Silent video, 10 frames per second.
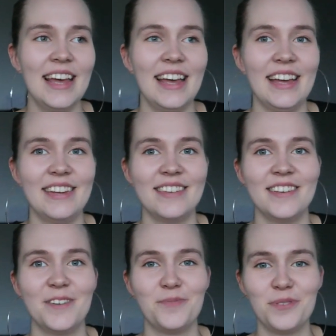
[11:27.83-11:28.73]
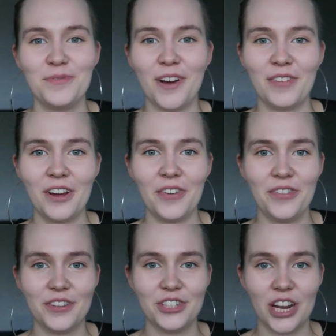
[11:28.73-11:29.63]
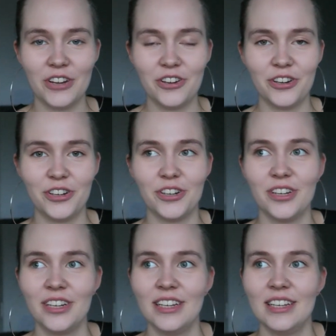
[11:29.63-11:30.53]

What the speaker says: And we found out the gender